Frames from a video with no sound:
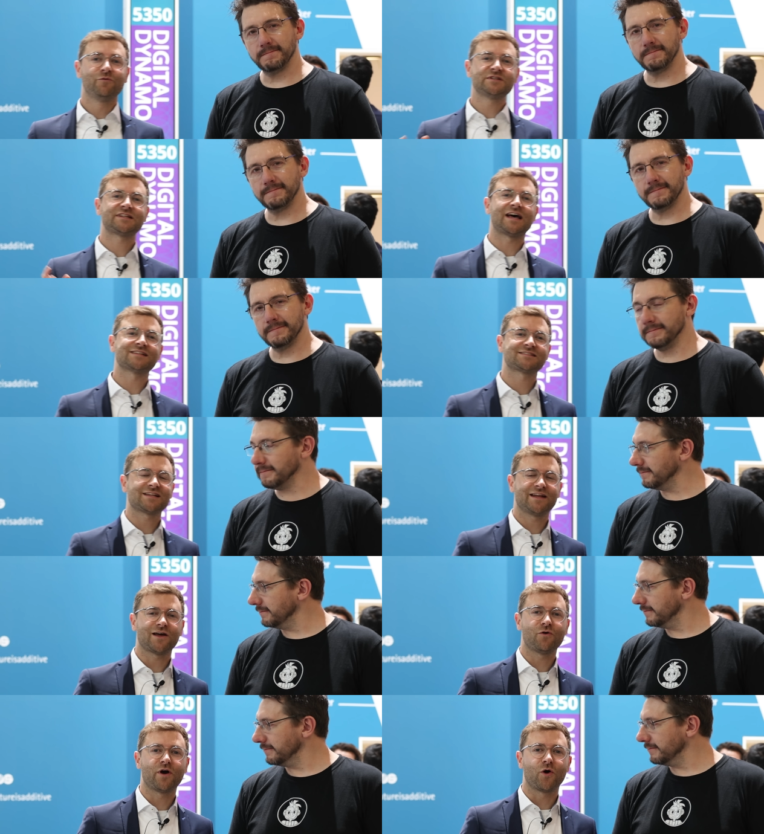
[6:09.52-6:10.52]
Speaker 1: Visit us
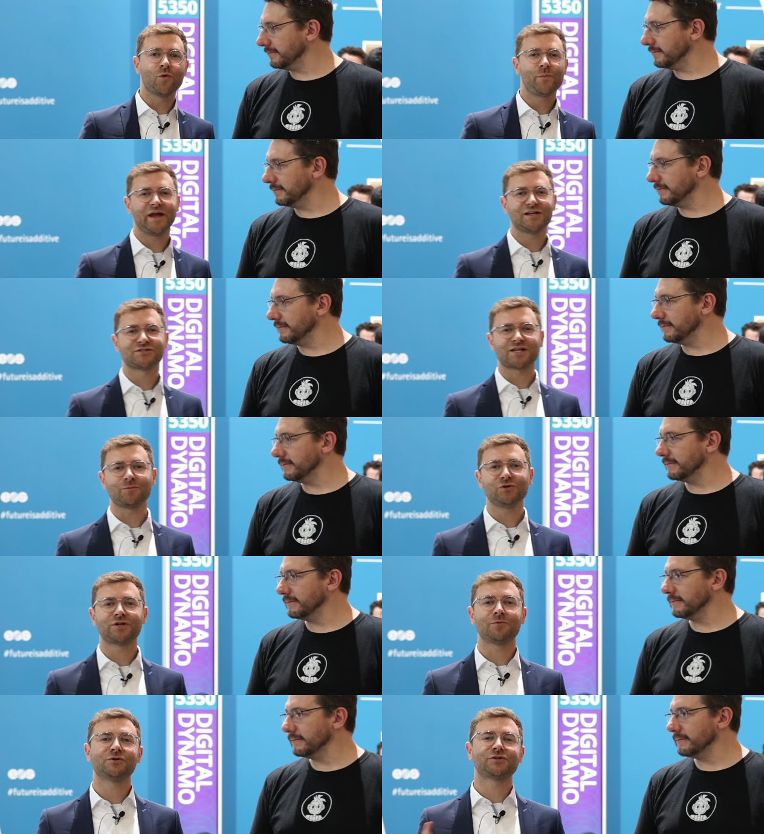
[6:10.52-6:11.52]
at our homepage,
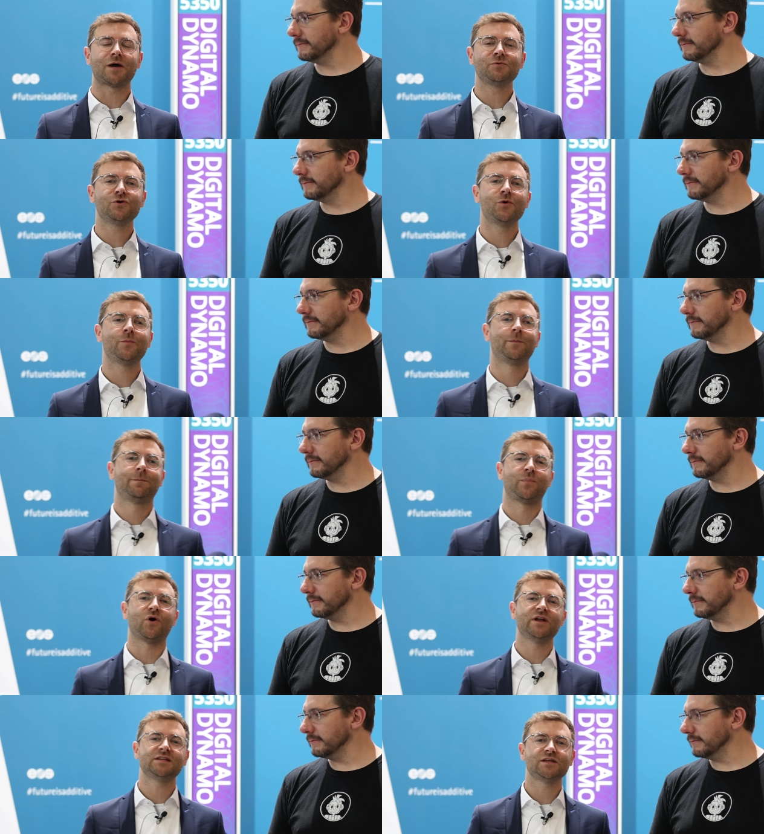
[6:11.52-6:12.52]

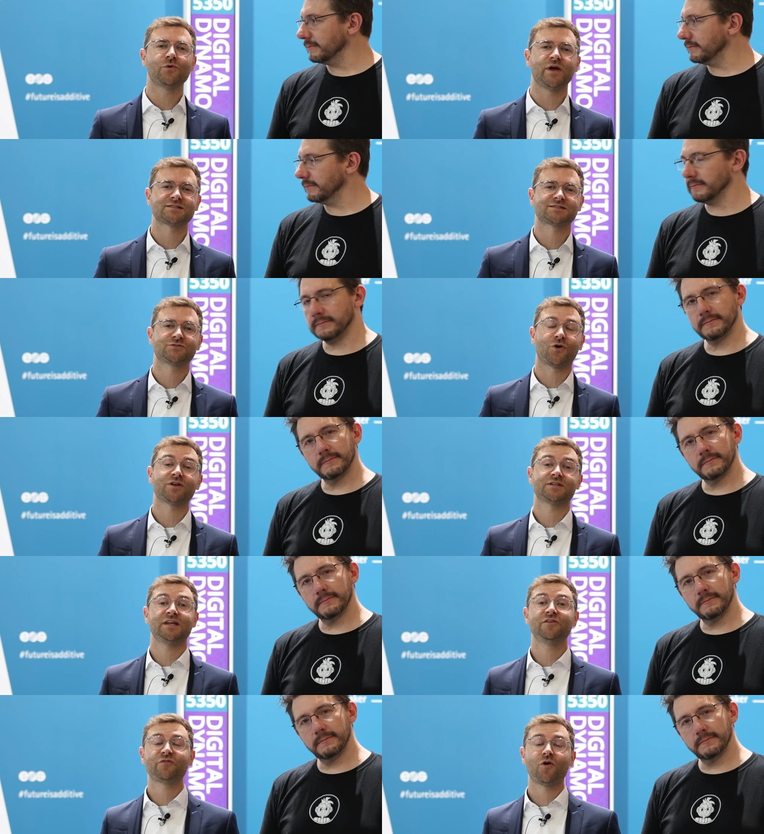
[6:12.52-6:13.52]

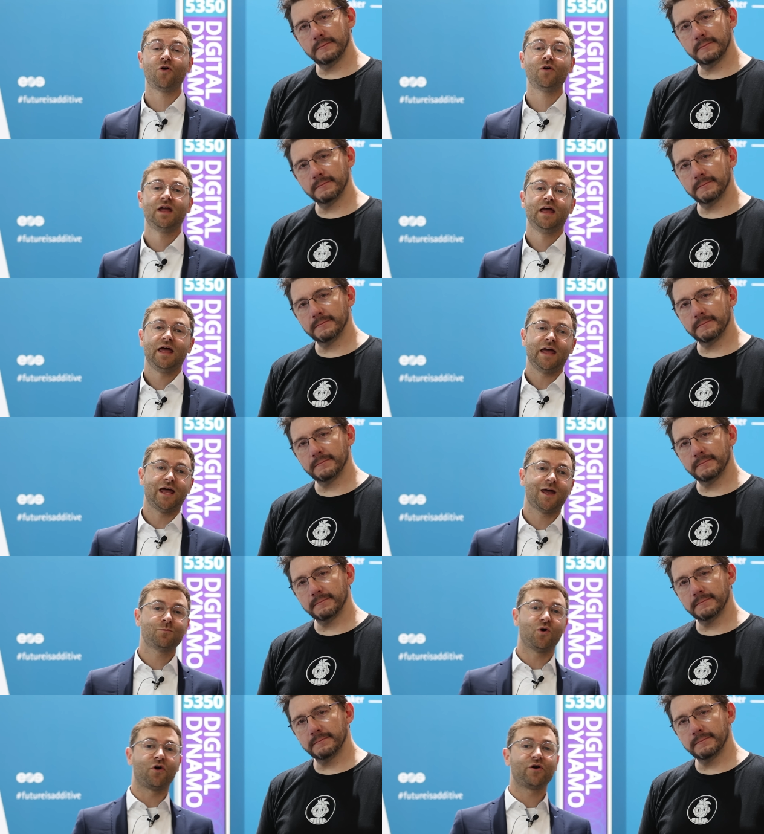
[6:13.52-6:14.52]
www.eos.info
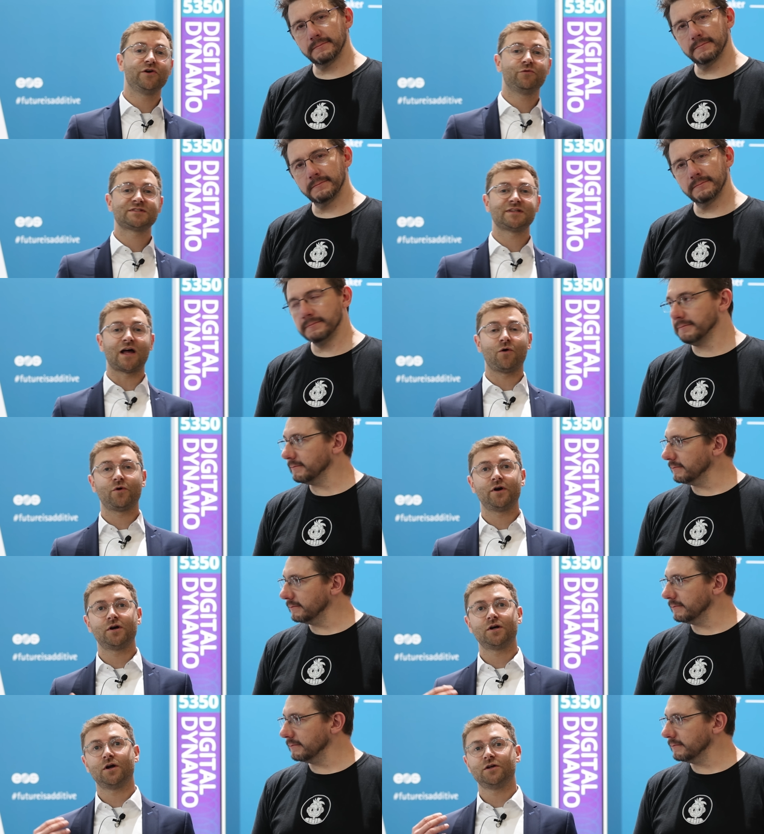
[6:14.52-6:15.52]
um, or visit
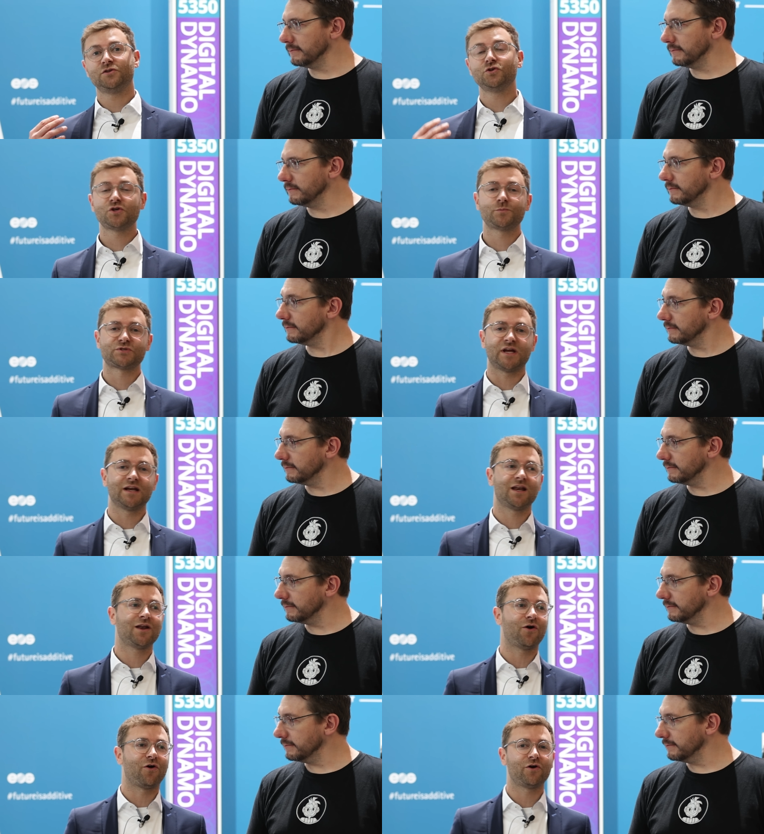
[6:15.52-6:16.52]
our uh, YouTube
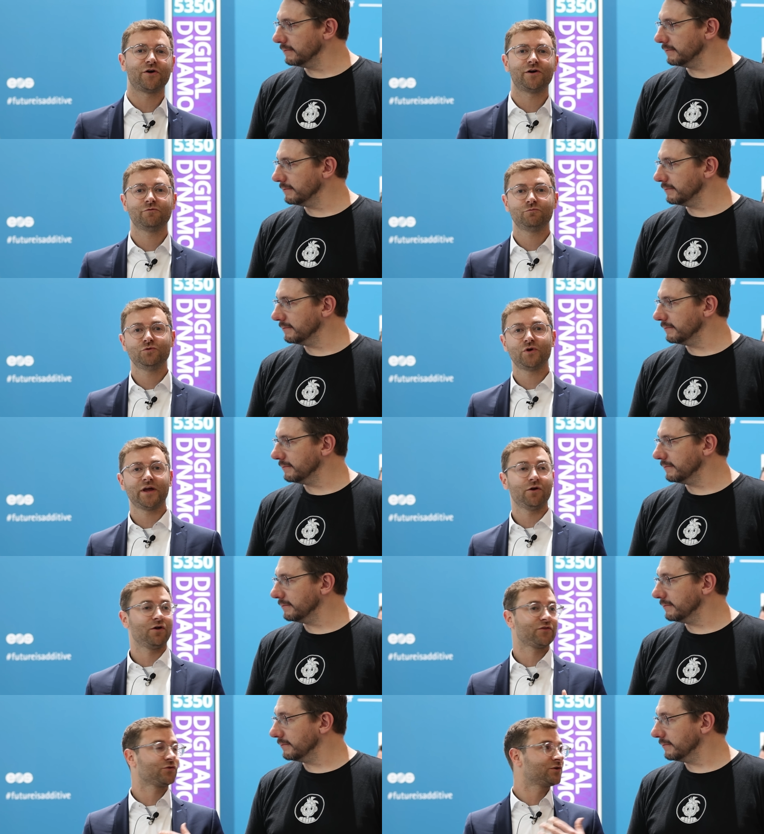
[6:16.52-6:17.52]
channel, or you can
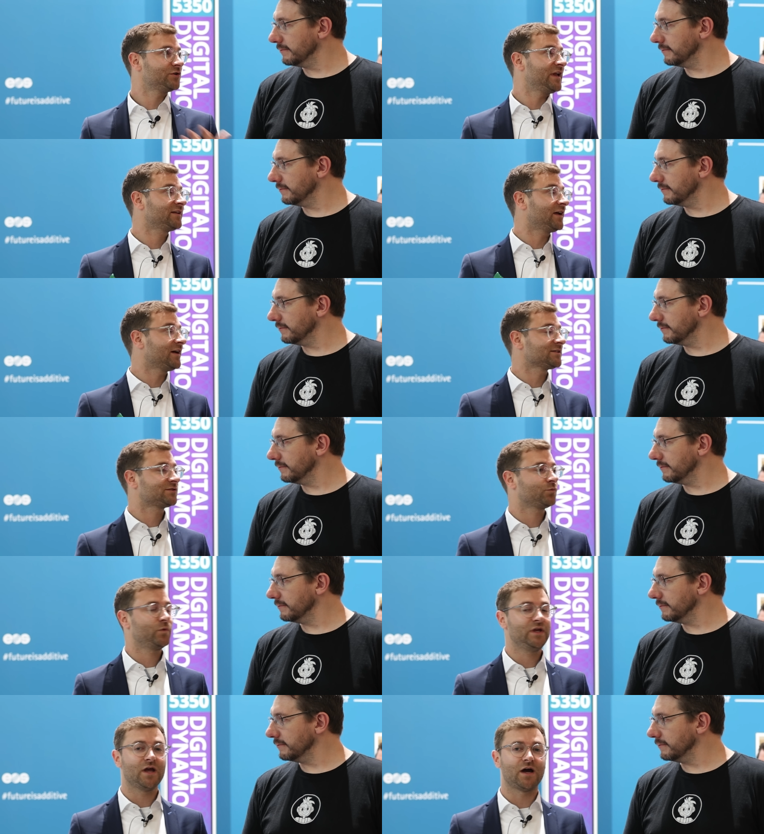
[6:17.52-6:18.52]
also connect us
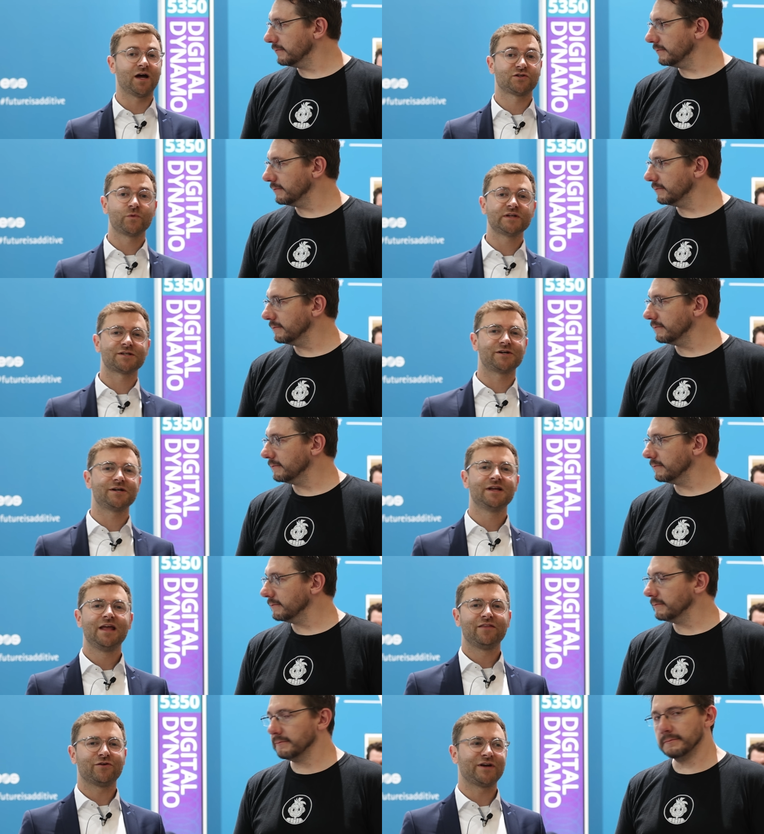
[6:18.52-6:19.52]
via Twitter.
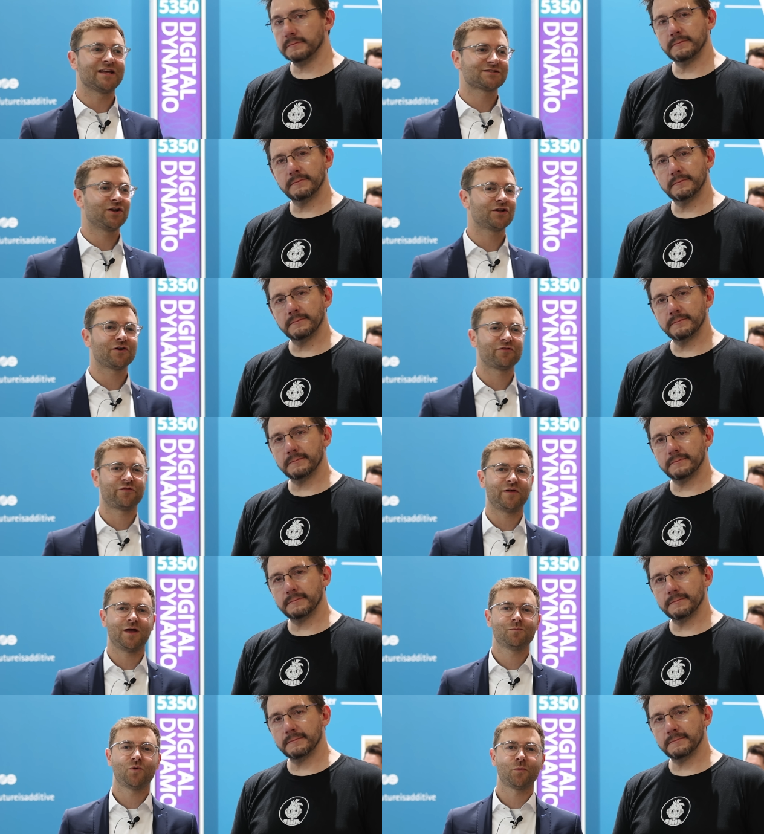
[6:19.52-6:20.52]
There's a lot of
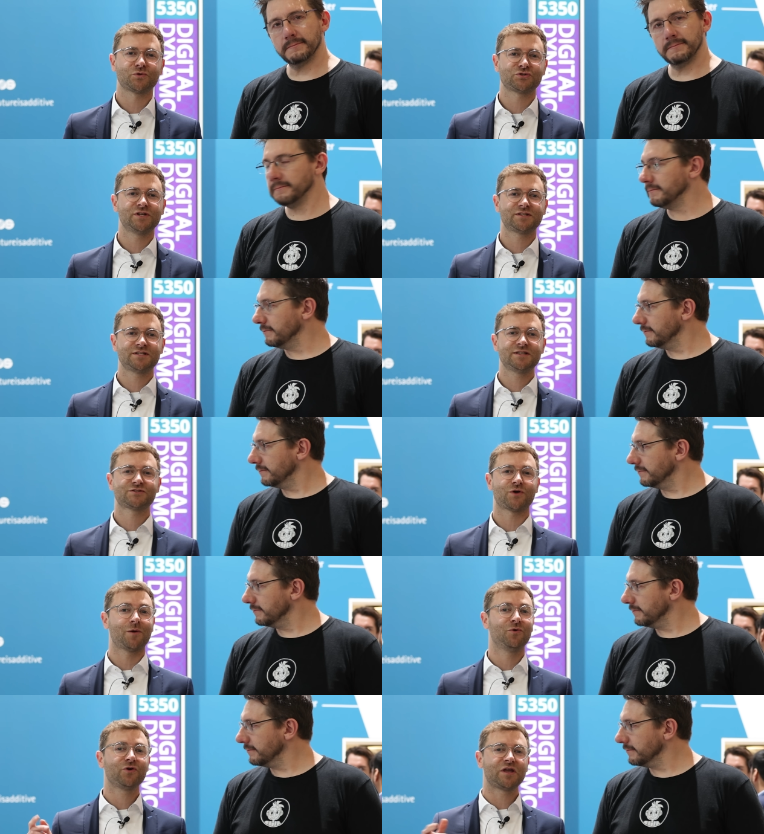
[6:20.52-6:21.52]
um, opportunities, so
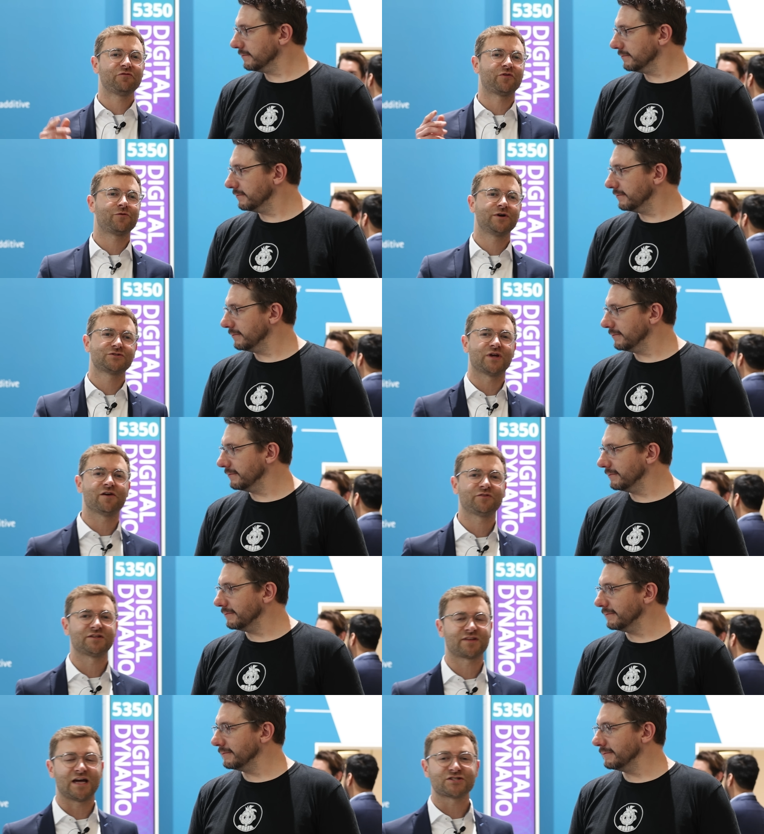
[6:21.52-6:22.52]
I'm looking forward to have
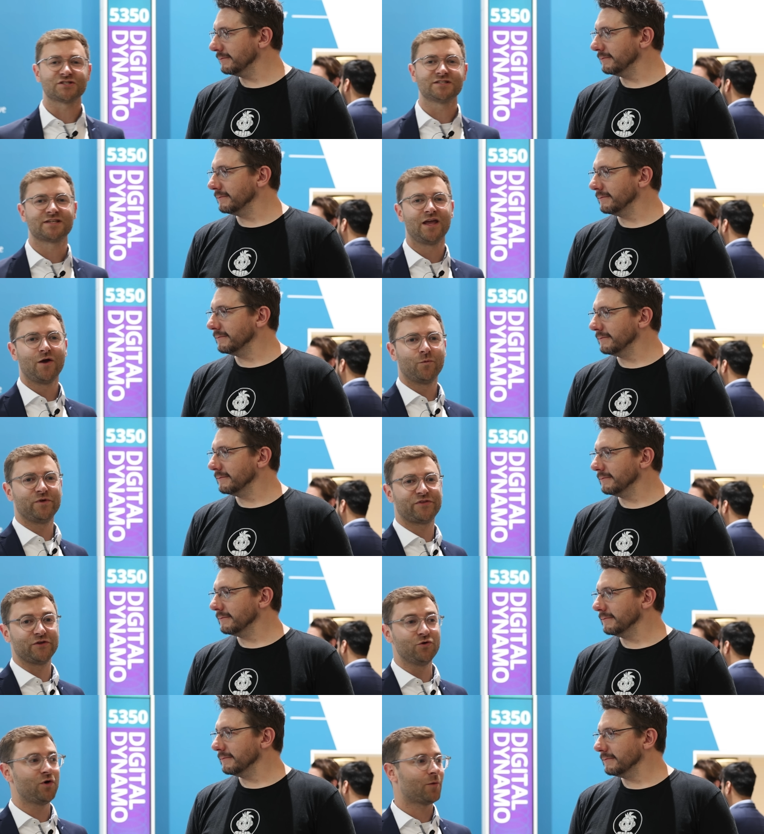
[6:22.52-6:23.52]
discussions
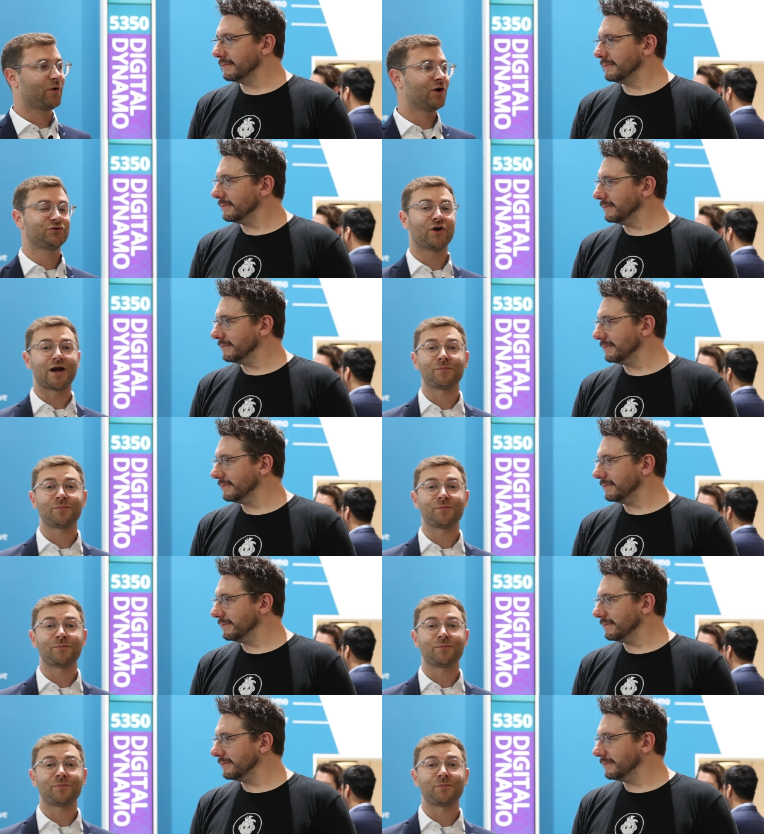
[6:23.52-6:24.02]
with you about your